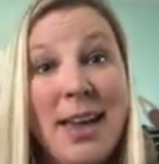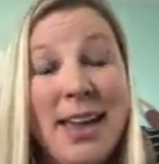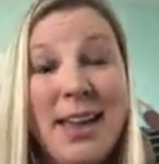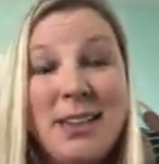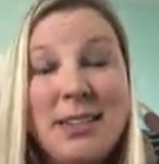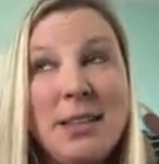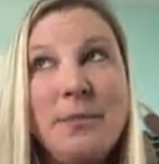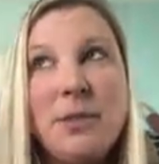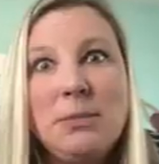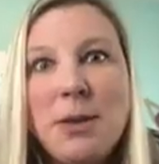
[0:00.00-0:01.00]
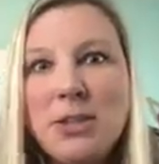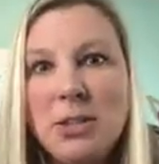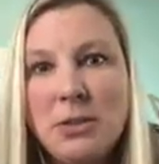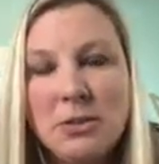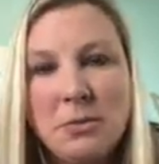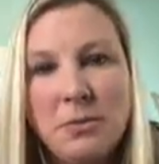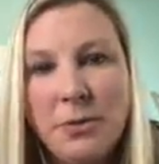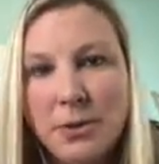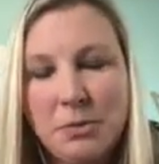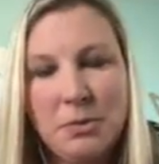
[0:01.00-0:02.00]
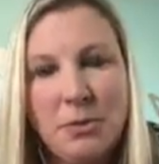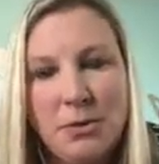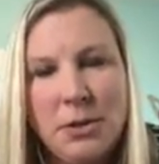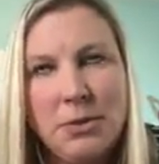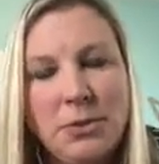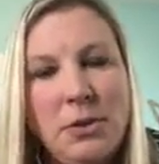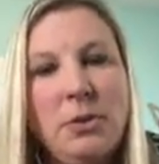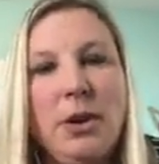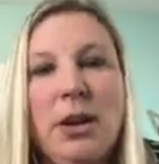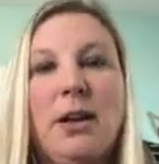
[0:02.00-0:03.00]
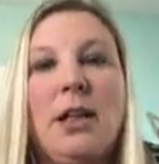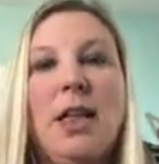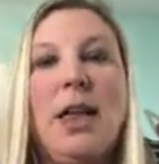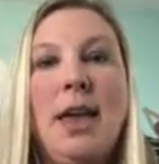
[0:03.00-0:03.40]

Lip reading: And especially those first reviews are so critical.